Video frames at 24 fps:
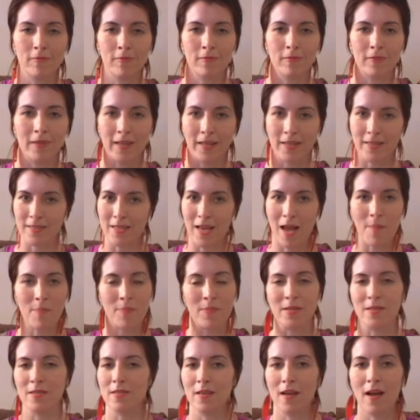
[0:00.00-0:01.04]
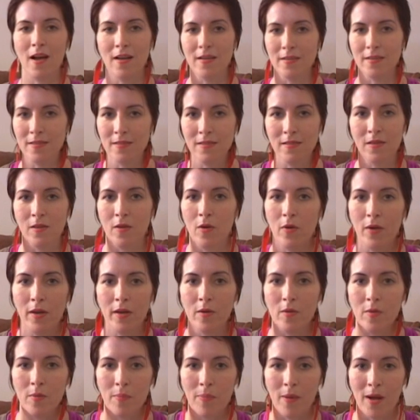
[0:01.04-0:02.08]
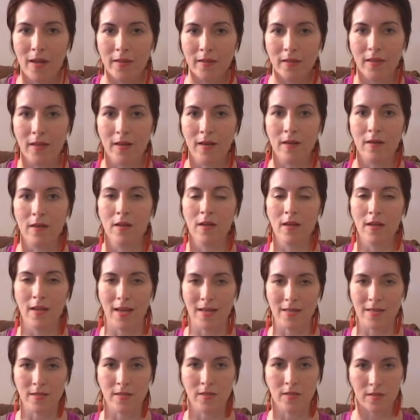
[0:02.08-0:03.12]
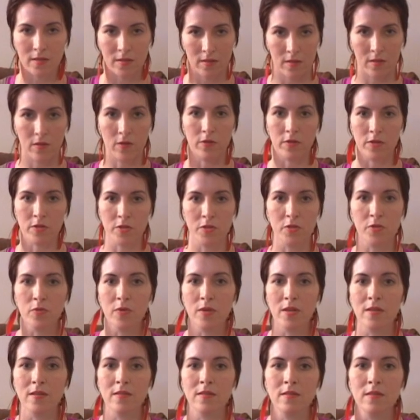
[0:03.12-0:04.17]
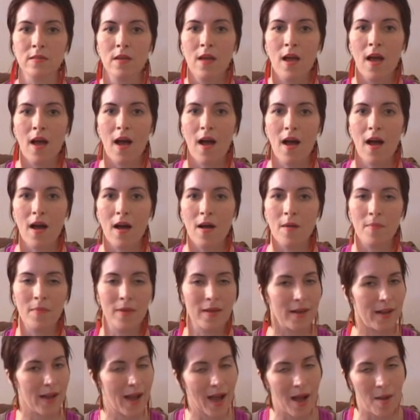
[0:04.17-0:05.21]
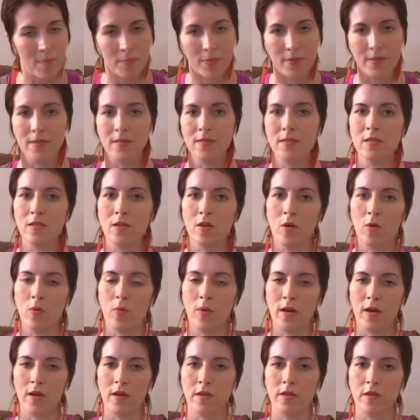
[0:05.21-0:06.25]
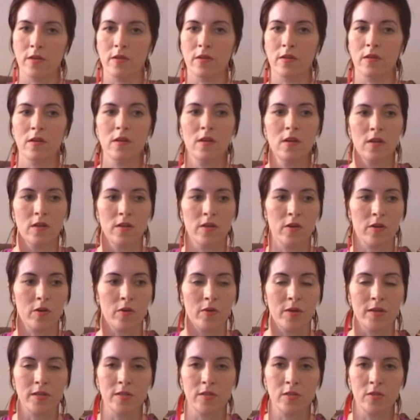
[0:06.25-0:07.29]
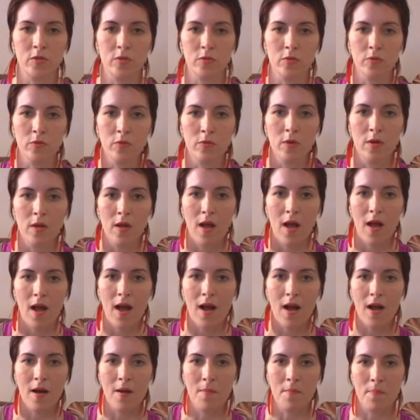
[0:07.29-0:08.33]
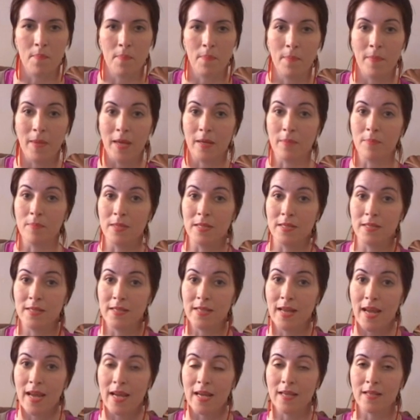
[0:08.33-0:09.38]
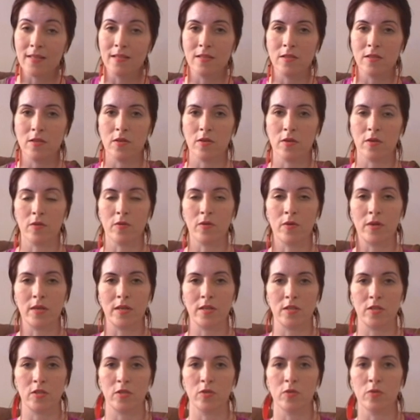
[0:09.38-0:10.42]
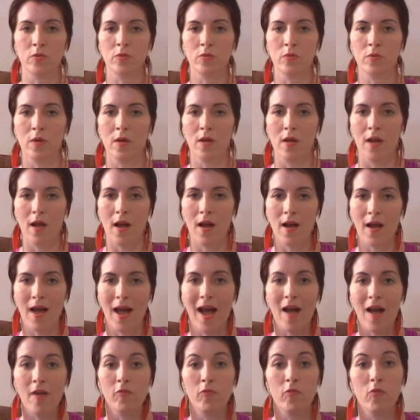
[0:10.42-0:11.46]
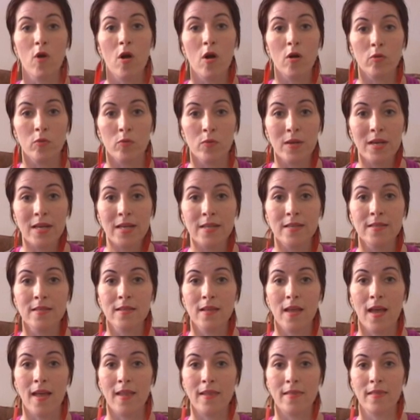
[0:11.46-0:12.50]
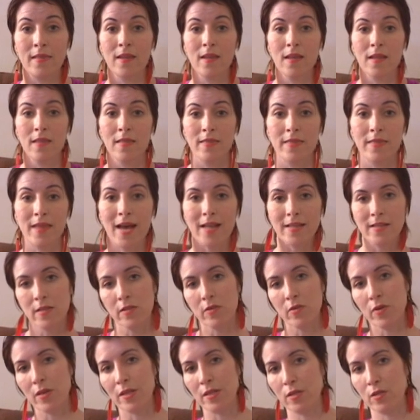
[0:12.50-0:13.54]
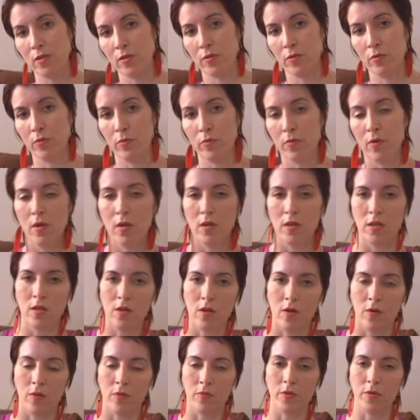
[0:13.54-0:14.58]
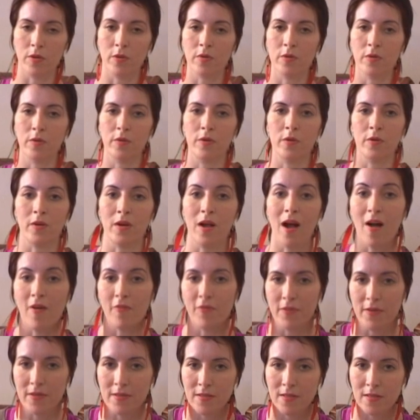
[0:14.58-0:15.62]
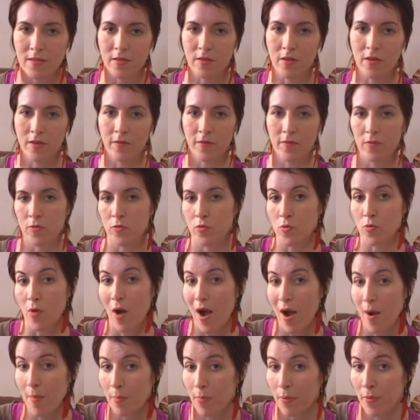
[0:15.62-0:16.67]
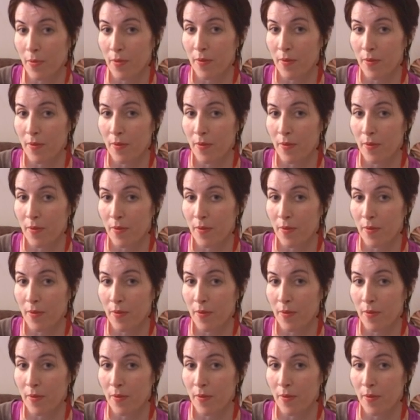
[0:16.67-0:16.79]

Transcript: like it's happened to us, here in Podler as, the students, it happens, where you're going to make mistakes, you're going to have wrong reads, and that's going to, your confidence is going to drop,